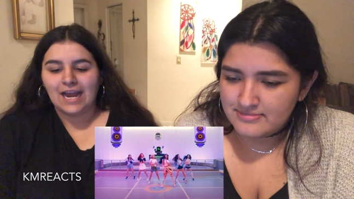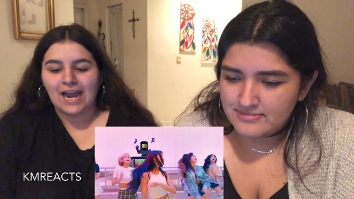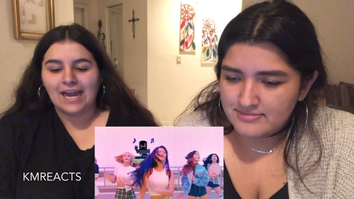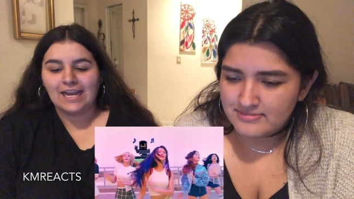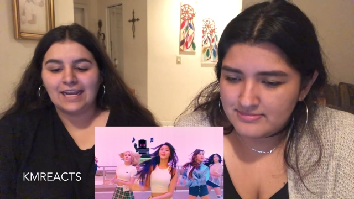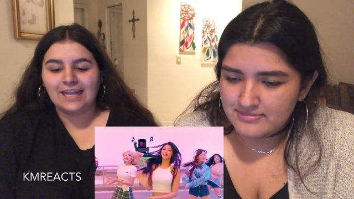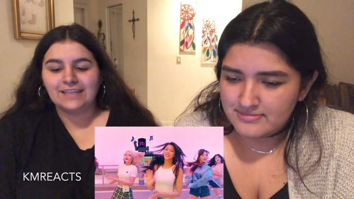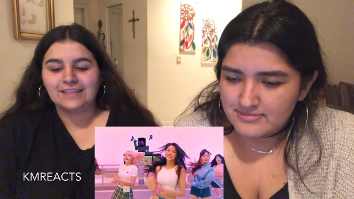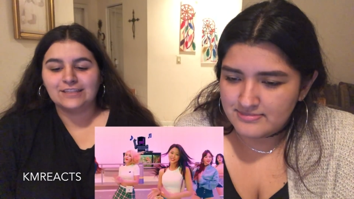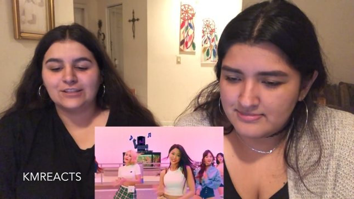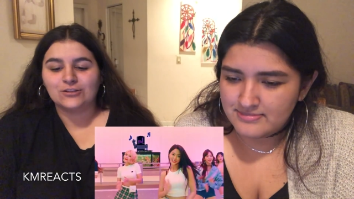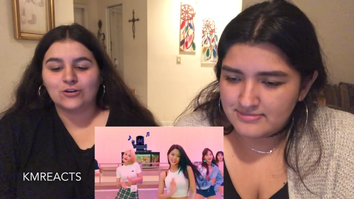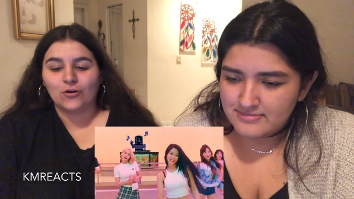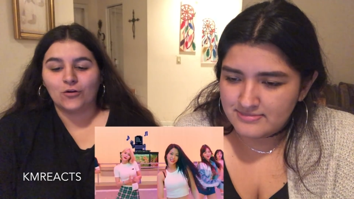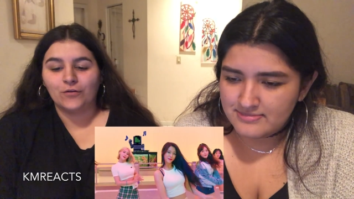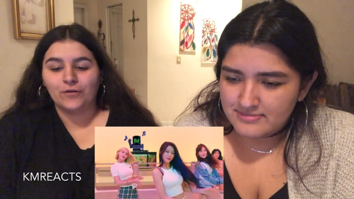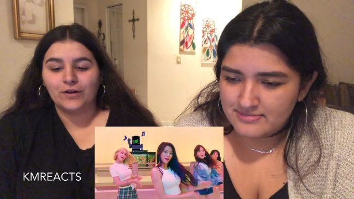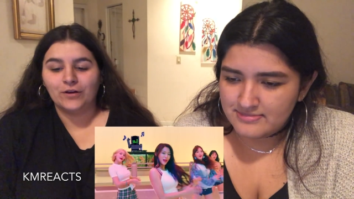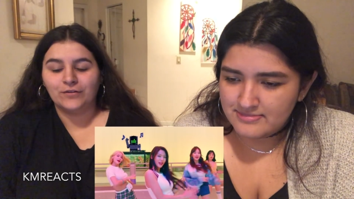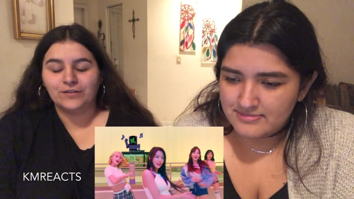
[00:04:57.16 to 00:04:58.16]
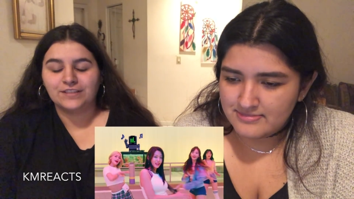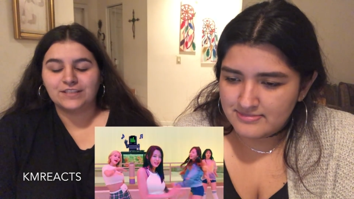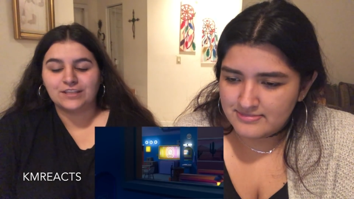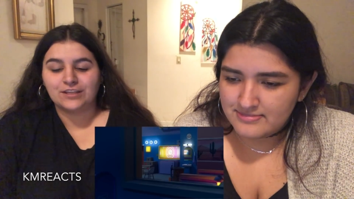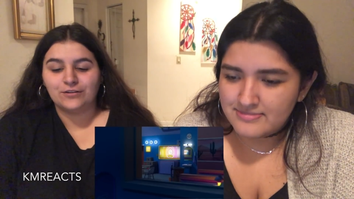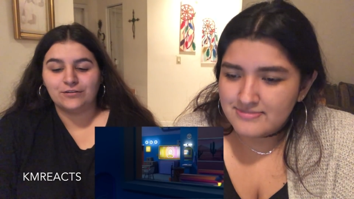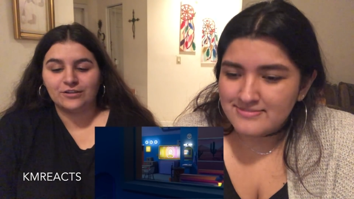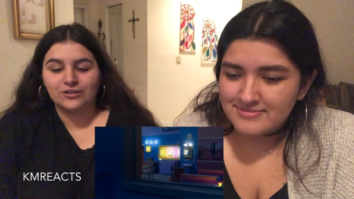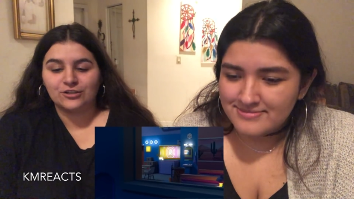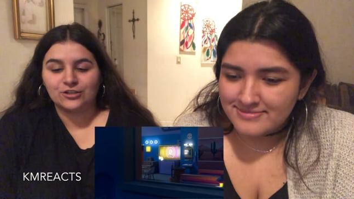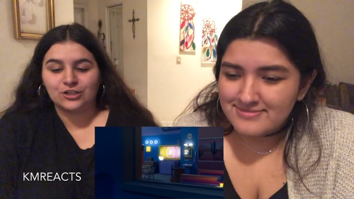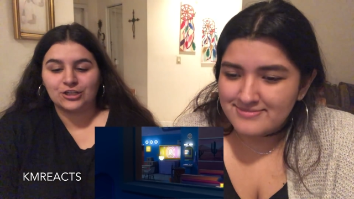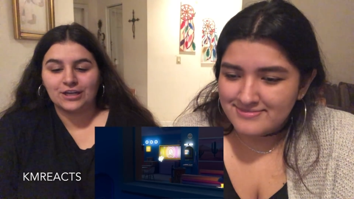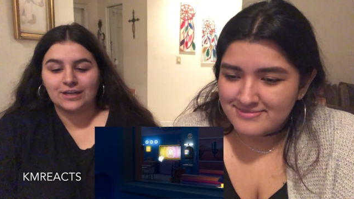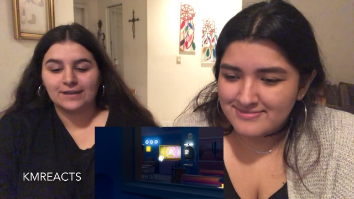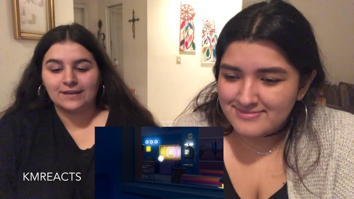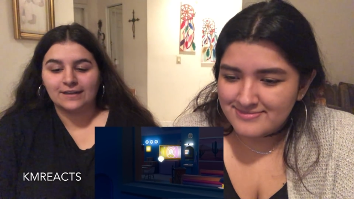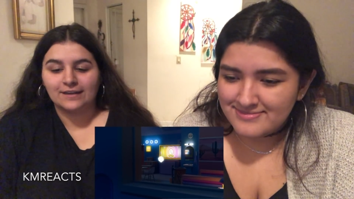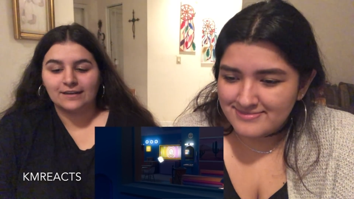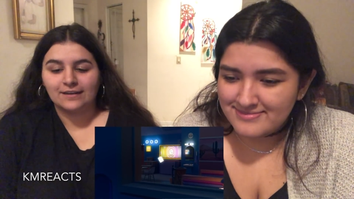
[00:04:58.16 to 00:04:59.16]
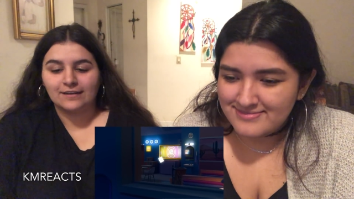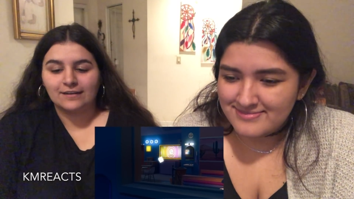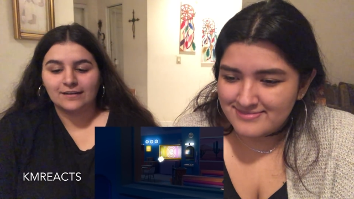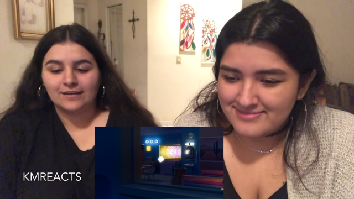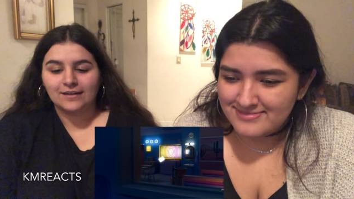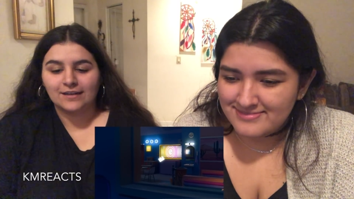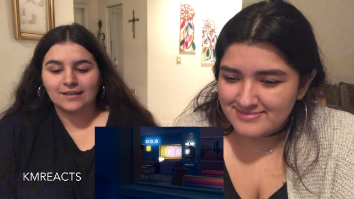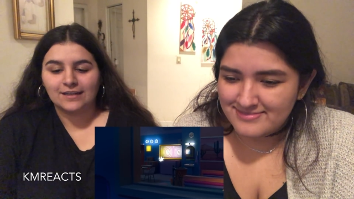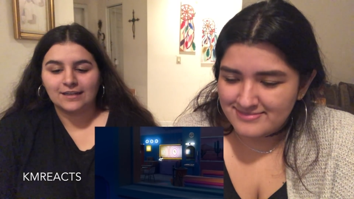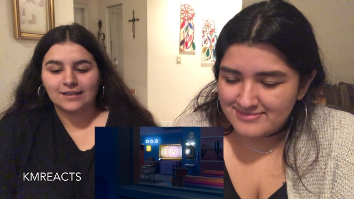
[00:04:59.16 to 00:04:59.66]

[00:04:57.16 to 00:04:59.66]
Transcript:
Speaker 1: I like this choreo, it's cute as shit. Mm-hmm.